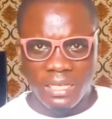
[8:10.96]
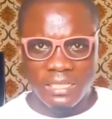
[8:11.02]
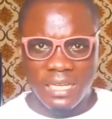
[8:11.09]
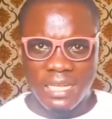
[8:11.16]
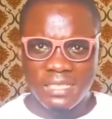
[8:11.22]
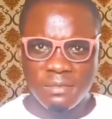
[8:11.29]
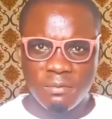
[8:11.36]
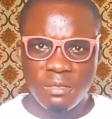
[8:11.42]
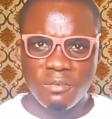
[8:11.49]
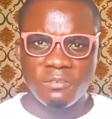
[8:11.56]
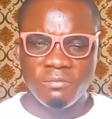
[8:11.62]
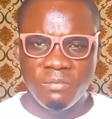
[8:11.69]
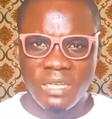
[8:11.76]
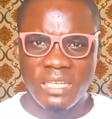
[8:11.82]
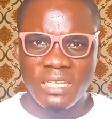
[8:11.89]
it has a way
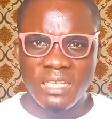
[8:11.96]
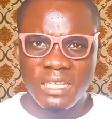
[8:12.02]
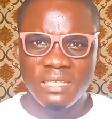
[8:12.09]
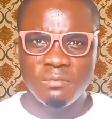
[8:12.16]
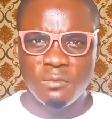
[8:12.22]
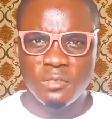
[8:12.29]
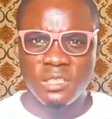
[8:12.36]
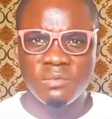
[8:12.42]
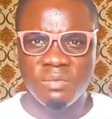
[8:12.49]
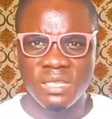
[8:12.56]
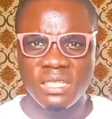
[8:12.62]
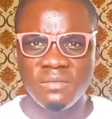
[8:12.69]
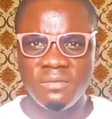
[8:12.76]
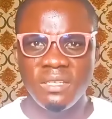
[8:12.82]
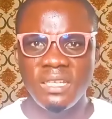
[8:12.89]
of making it more
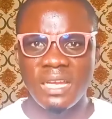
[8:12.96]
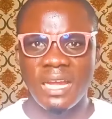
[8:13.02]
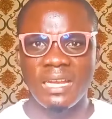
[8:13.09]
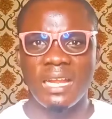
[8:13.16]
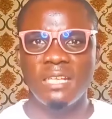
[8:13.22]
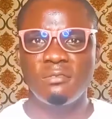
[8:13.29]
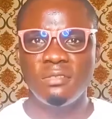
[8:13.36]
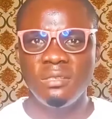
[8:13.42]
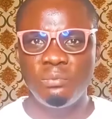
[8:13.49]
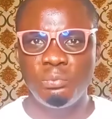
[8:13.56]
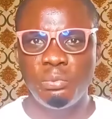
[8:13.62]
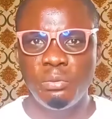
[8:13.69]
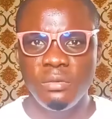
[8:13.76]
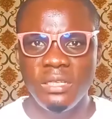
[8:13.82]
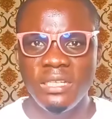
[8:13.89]
specific and actually
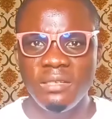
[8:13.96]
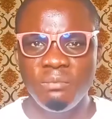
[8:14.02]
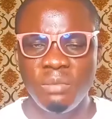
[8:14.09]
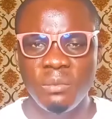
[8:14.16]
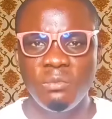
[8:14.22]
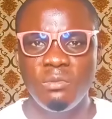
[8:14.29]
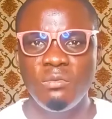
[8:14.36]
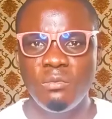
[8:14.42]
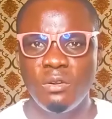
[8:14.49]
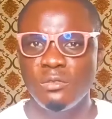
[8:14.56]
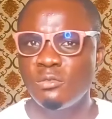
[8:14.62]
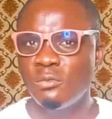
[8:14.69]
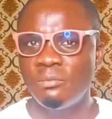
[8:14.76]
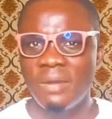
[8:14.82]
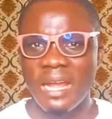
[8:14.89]
pulling people more
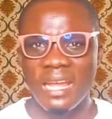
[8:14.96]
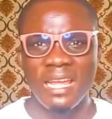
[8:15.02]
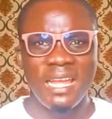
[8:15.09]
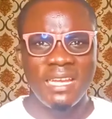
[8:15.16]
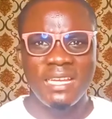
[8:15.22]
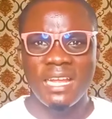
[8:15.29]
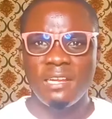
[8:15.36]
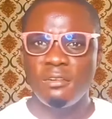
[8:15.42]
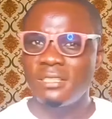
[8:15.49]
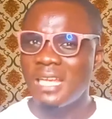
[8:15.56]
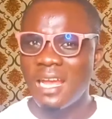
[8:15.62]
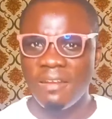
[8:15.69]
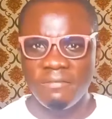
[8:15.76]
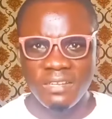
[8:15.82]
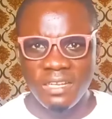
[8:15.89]
to buy than not
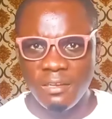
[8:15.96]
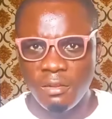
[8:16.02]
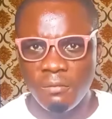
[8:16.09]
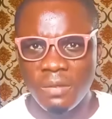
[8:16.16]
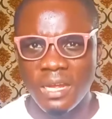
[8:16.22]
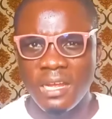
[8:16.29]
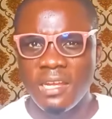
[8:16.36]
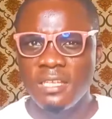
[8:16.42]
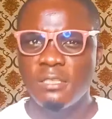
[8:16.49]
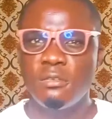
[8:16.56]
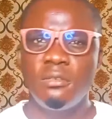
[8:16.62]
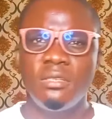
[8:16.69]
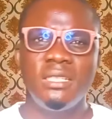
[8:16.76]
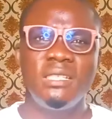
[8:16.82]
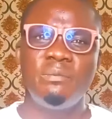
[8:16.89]
having a number.
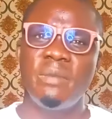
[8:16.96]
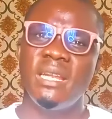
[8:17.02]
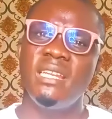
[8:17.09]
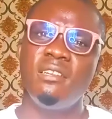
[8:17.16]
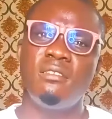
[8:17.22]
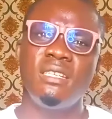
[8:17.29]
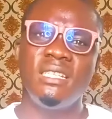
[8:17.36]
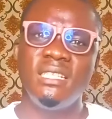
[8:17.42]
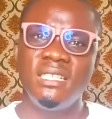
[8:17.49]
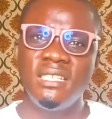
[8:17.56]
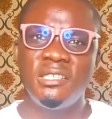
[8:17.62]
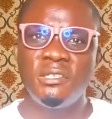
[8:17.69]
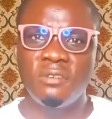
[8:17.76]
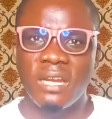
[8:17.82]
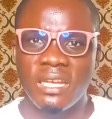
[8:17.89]
So depending on the
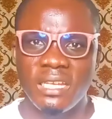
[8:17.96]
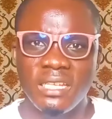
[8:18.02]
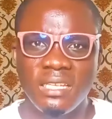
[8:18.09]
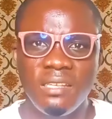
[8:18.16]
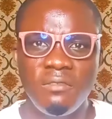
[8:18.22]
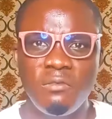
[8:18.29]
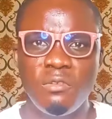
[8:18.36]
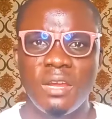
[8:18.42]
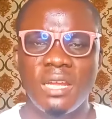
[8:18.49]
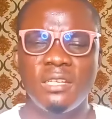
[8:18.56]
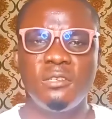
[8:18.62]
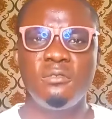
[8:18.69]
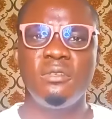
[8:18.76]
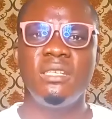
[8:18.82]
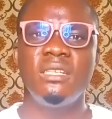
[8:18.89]
niche you are in, if you
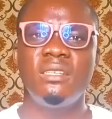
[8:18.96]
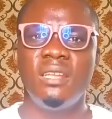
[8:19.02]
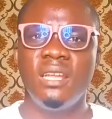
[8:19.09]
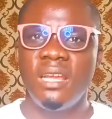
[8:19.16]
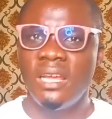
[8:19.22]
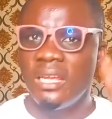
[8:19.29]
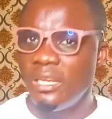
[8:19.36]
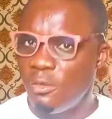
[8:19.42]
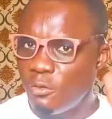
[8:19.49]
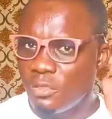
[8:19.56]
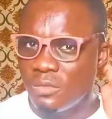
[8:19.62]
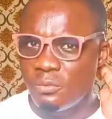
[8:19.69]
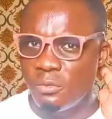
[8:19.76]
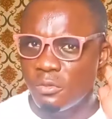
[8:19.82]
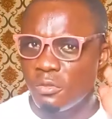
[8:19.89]
are doing
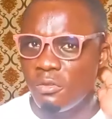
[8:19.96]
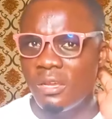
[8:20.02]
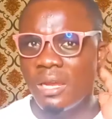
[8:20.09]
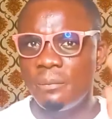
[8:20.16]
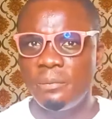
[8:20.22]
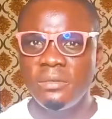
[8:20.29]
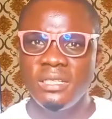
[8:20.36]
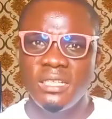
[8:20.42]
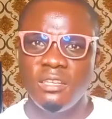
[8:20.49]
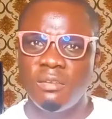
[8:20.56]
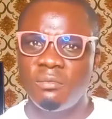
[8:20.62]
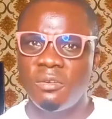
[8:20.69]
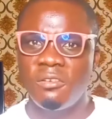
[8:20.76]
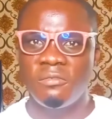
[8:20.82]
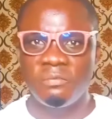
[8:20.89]
notebook, you can put the
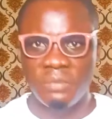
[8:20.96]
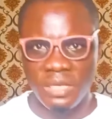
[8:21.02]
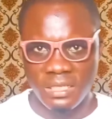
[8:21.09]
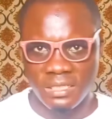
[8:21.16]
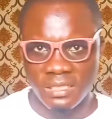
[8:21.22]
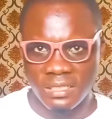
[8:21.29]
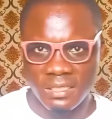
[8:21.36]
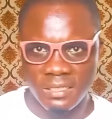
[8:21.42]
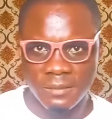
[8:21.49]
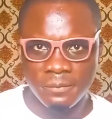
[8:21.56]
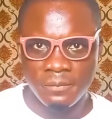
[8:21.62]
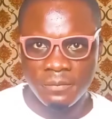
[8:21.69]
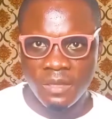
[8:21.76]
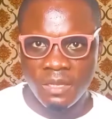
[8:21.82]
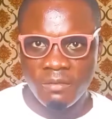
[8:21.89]
number of pages,
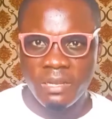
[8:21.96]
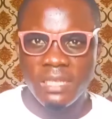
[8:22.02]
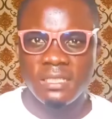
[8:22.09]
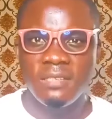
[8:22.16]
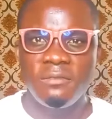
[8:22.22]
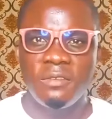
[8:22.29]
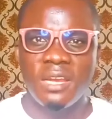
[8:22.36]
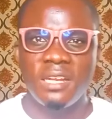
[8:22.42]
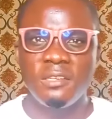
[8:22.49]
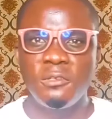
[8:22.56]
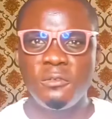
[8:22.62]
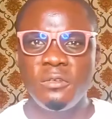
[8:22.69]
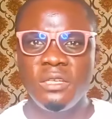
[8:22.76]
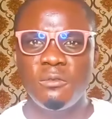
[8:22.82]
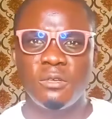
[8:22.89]
right? If you are
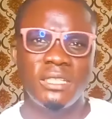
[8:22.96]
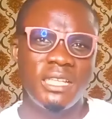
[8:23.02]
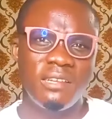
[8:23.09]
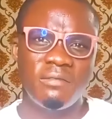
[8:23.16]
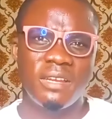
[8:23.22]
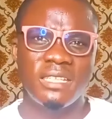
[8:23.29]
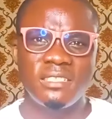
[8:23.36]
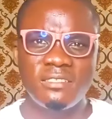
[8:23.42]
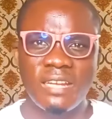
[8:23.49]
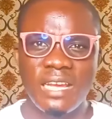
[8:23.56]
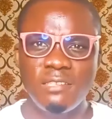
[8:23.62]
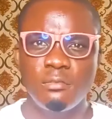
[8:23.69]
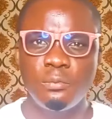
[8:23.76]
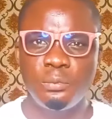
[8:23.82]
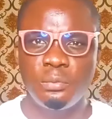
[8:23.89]
doing whatever, try
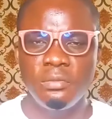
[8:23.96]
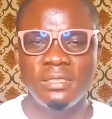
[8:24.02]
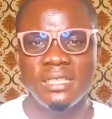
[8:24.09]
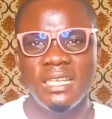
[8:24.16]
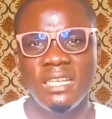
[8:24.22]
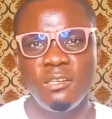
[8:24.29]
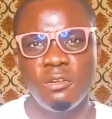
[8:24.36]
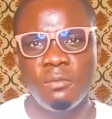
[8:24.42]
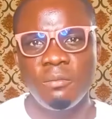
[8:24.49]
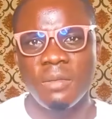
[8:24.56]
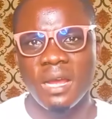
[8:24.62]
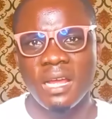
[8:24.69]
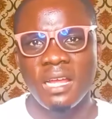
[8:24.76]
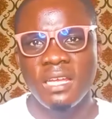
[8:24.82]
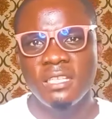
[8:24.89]
to put a
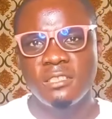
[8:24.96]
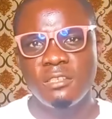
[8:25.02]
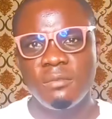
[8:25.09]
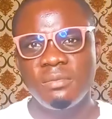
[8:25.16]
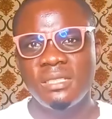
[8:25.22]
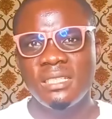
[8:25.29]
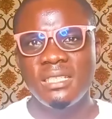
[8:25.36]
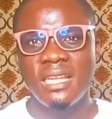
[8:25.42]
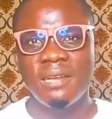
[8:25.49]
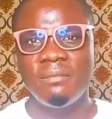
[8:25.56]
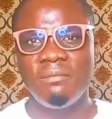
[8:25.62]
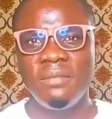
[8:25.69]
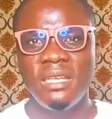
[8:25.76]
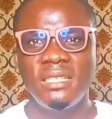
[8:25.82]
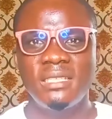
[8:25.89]
number, something that
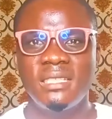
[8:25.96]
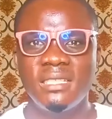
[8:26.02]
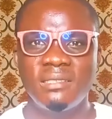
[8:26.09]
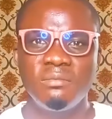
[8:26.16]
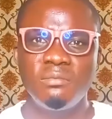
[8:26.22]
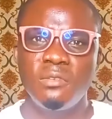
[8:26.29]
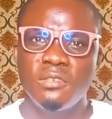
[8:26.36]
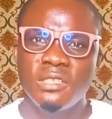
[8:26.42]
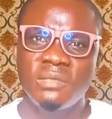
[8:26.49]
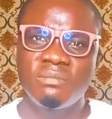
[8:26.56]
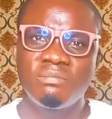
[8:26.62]
makes it more